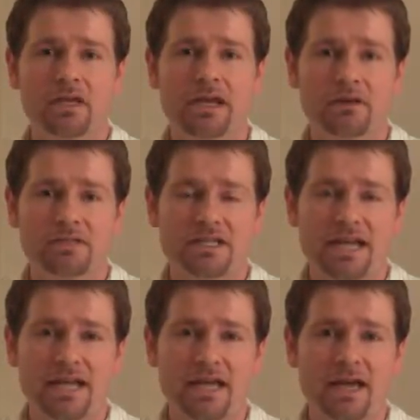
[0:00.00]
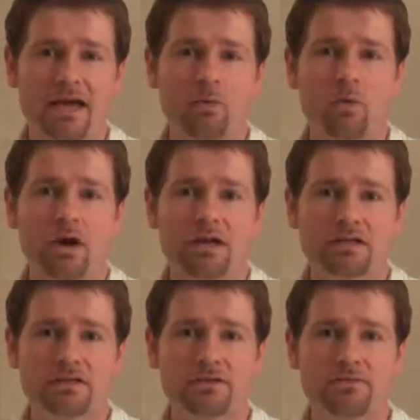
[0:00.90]
Now, today I want
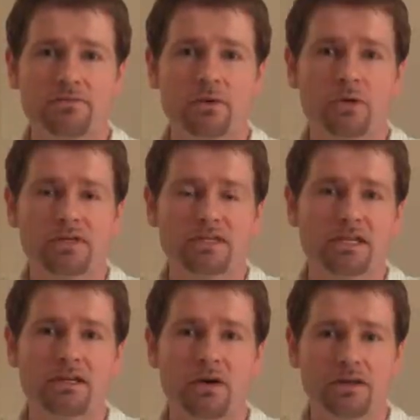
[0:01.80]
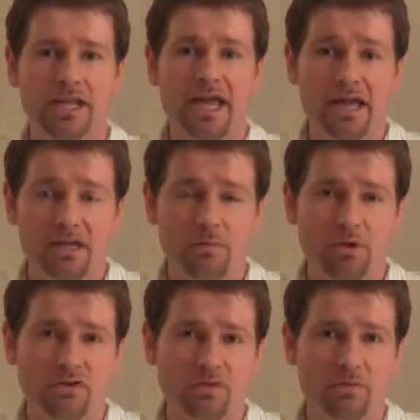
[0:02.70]
to focus in on the
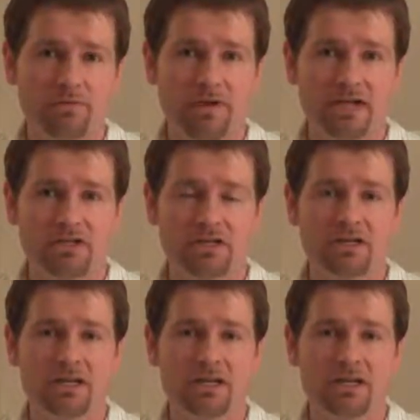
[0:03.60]
acupuncture profession